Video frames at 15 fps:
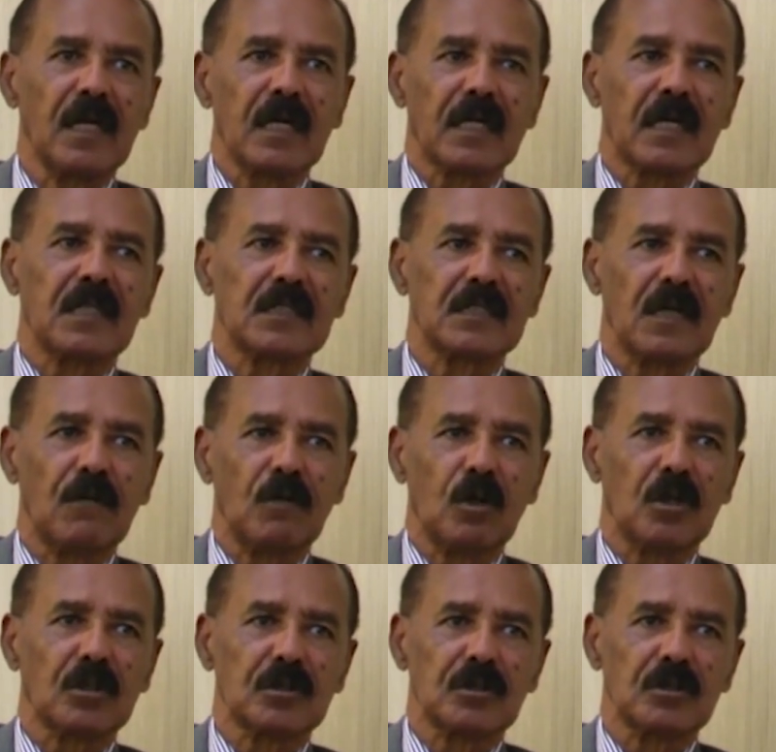Russia
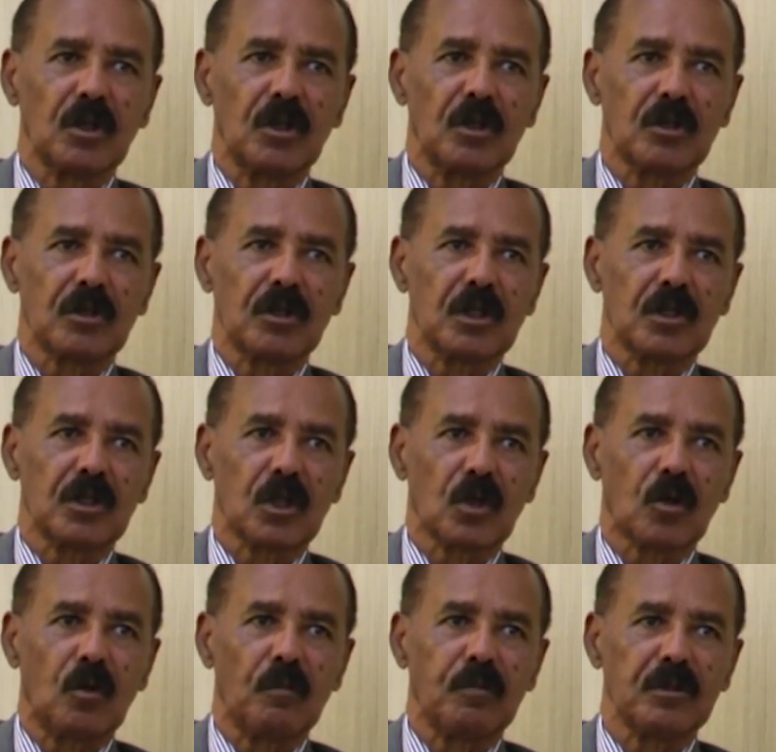was their
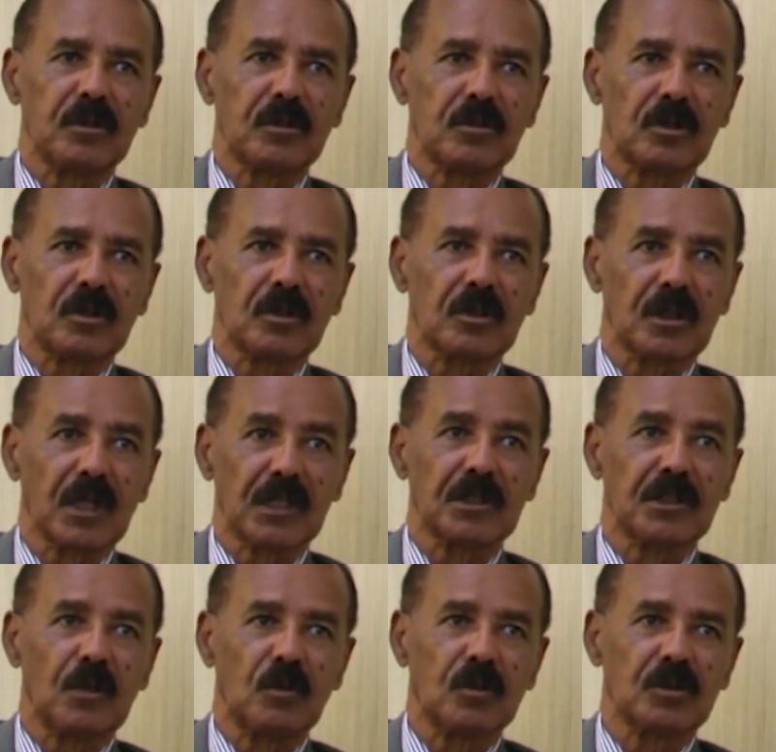competitor.
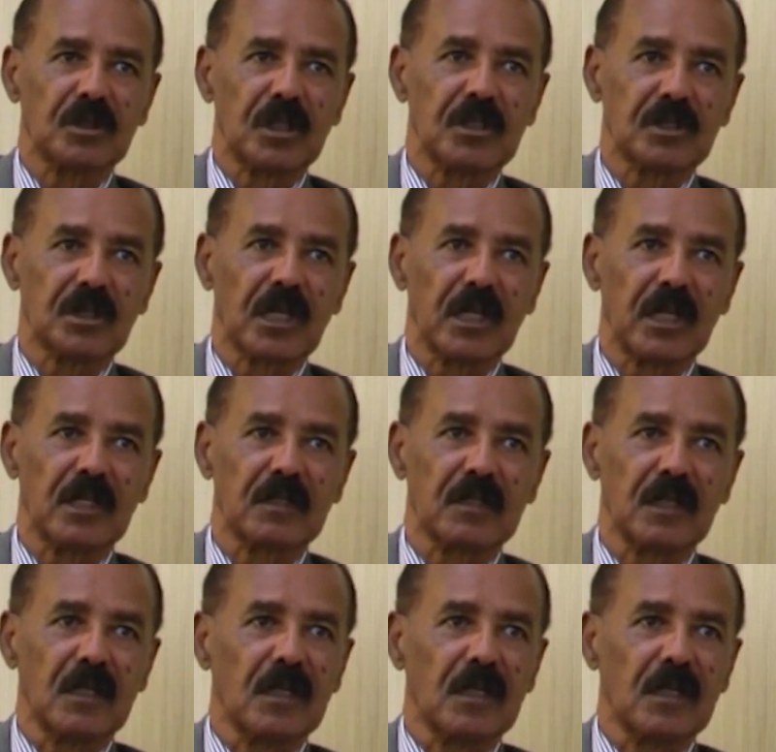Russia was their challenge.